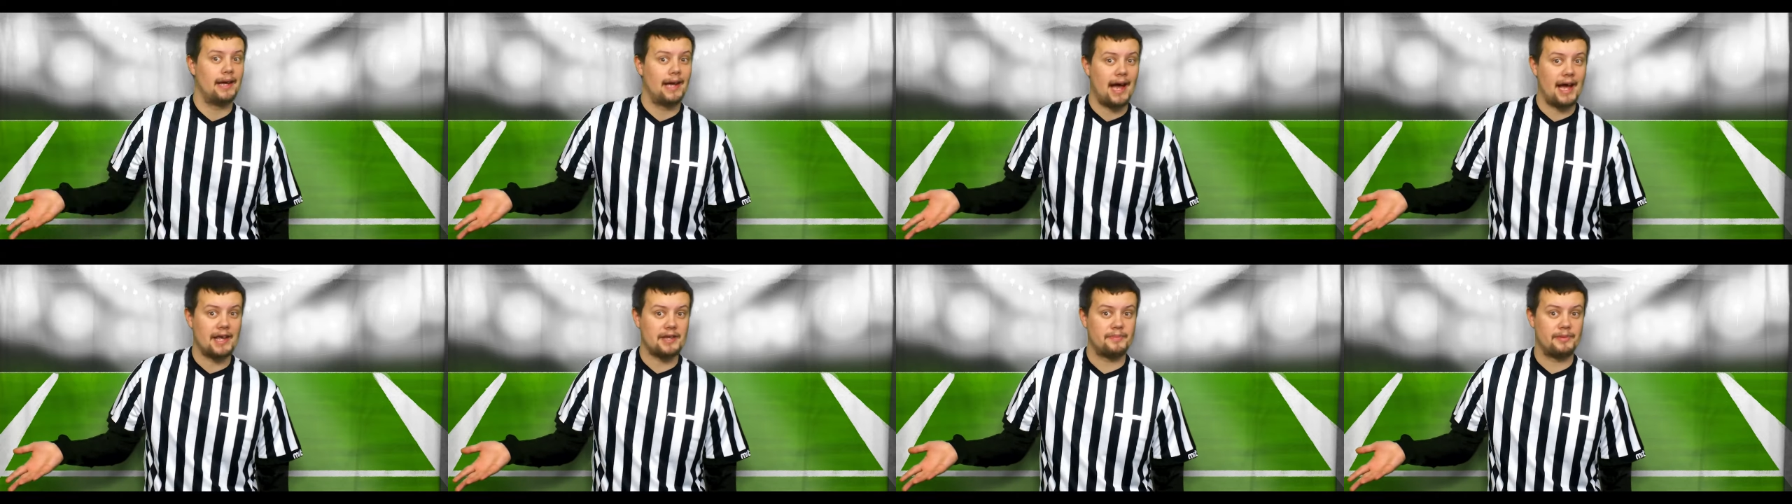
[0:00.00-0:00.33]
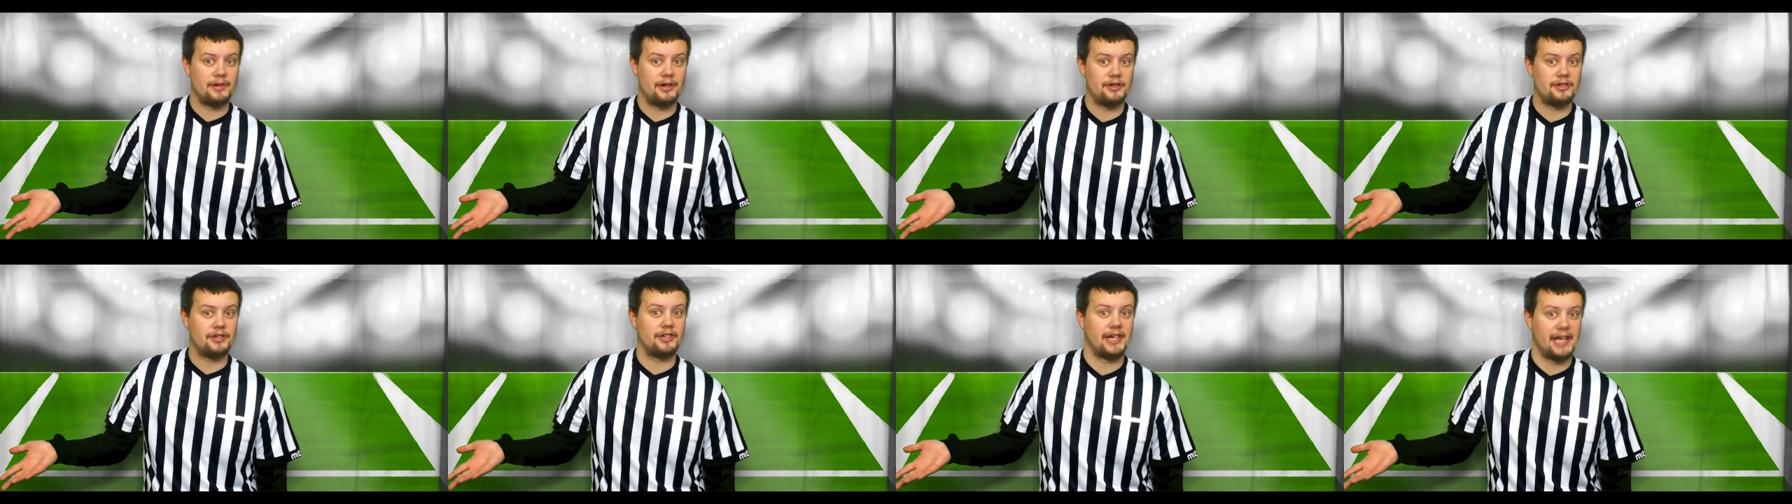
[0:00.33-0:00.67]
as a
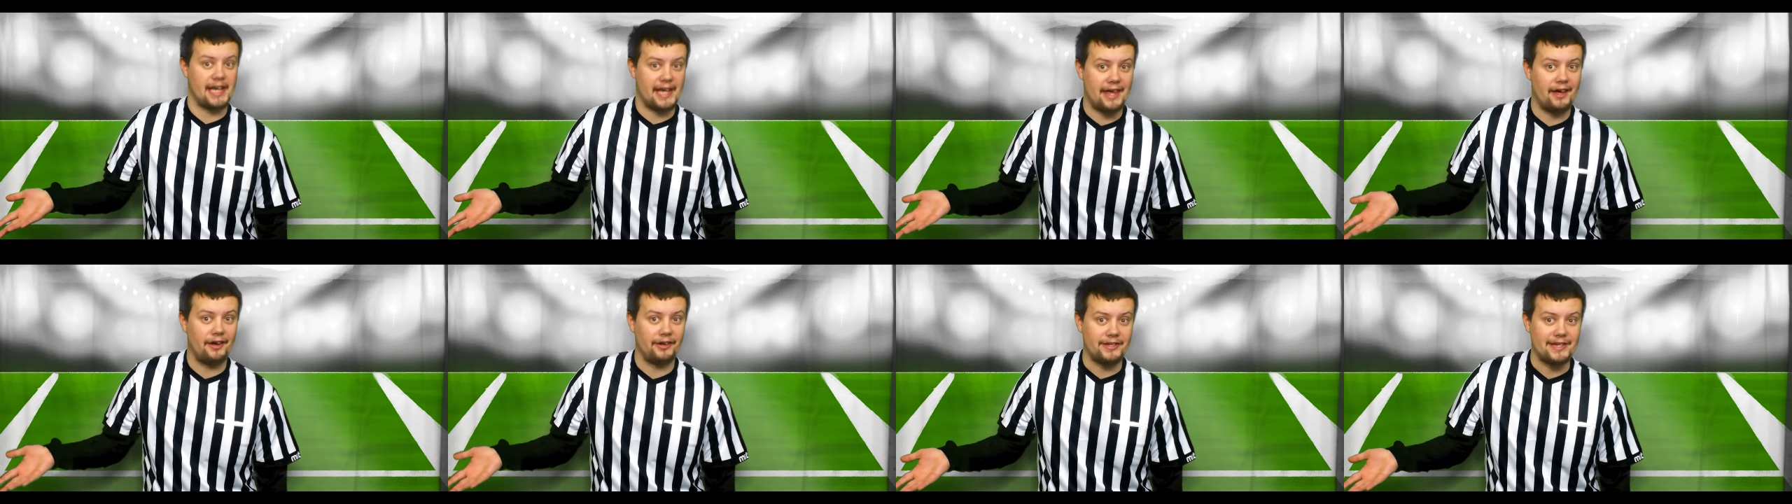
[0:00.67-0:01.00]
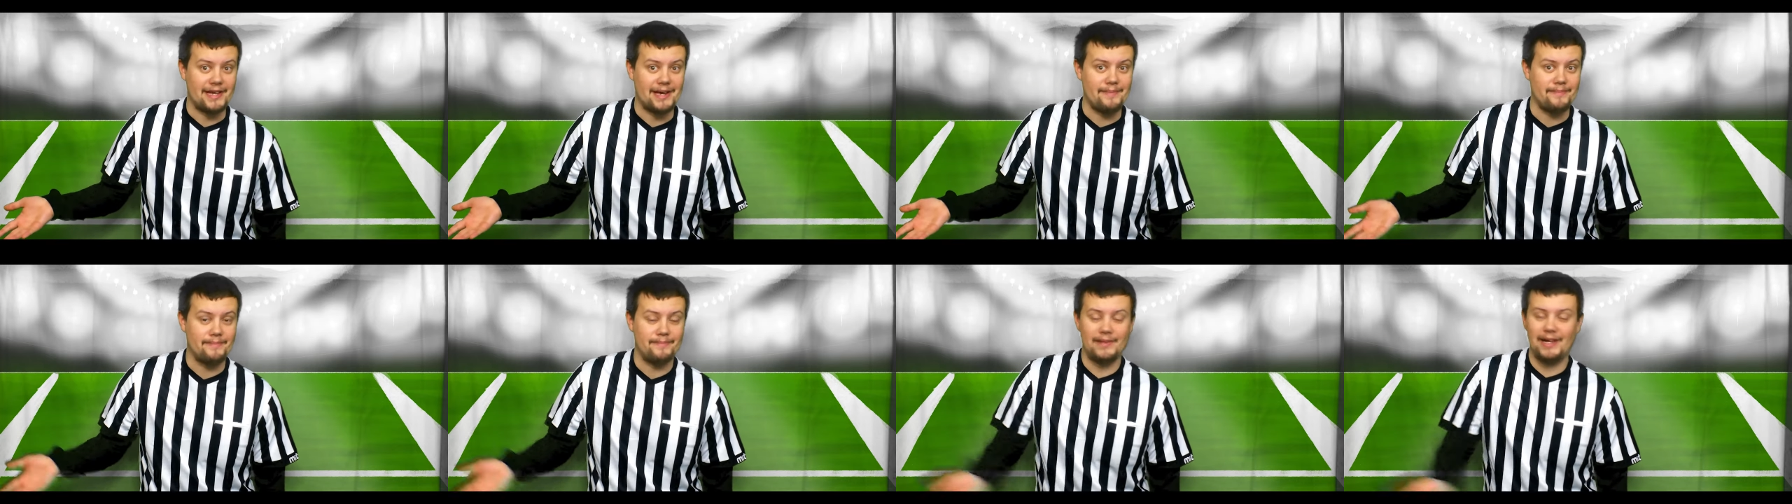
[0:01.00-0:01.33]
producer, he killed
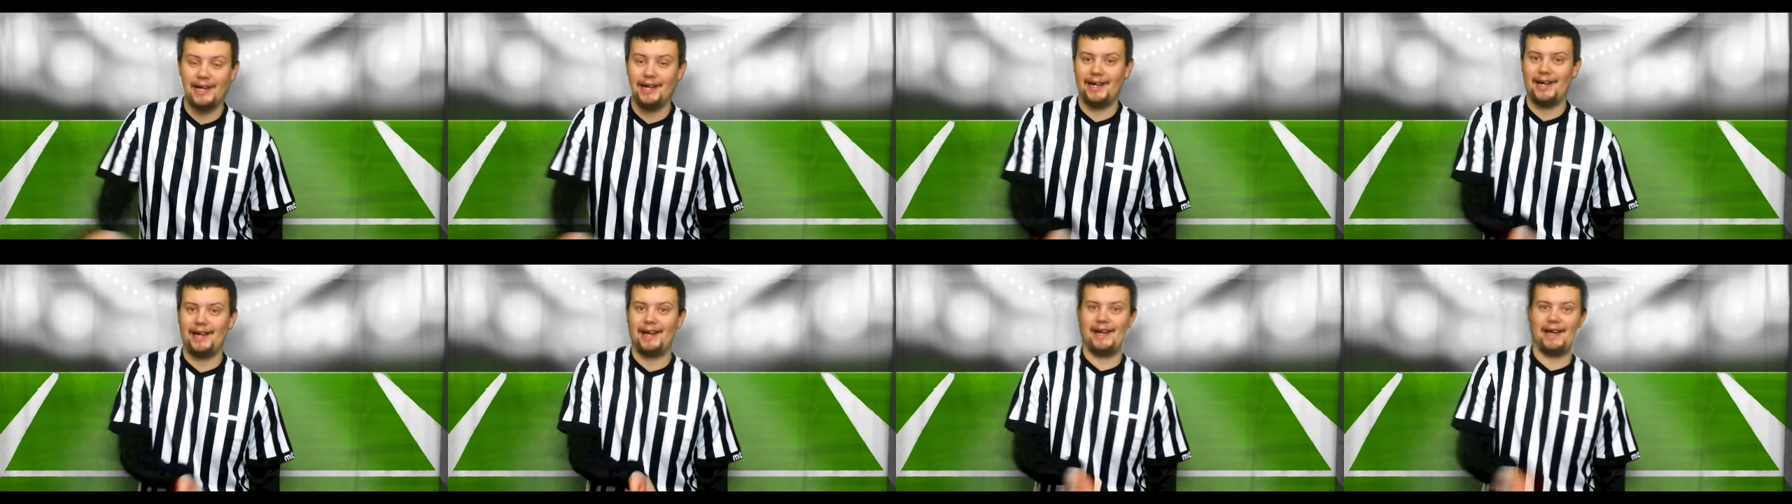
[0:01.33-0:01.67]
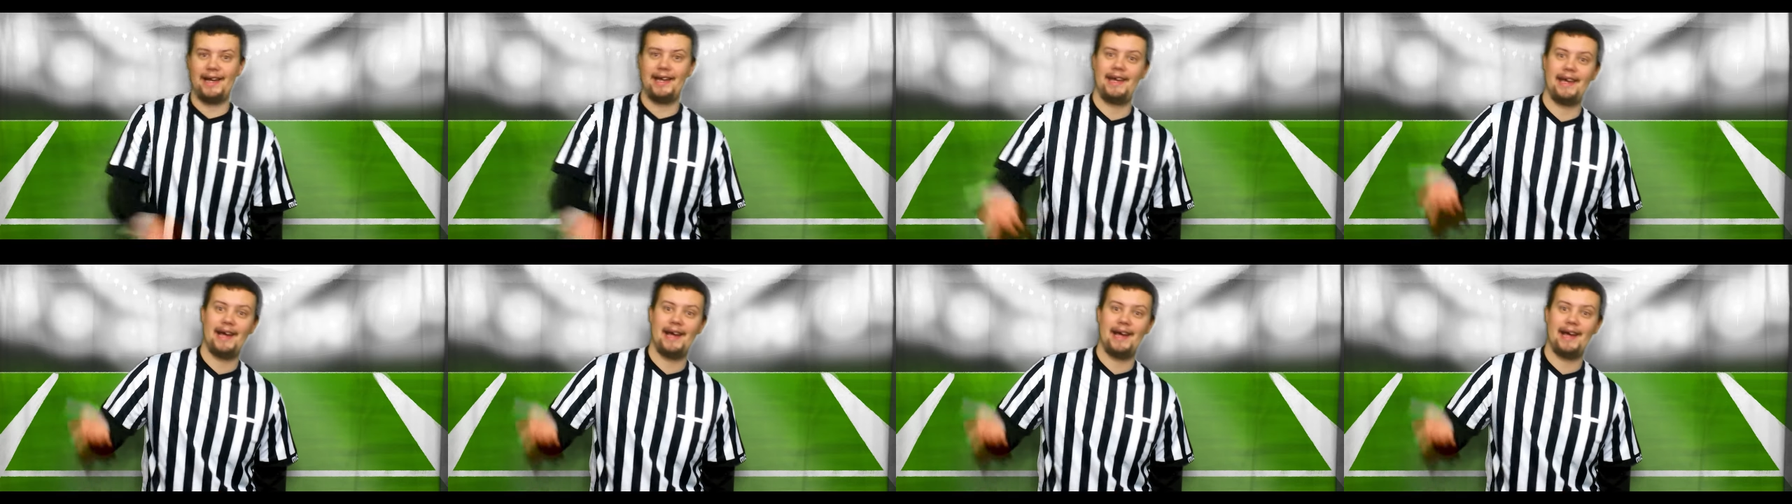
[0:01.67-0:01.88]
it.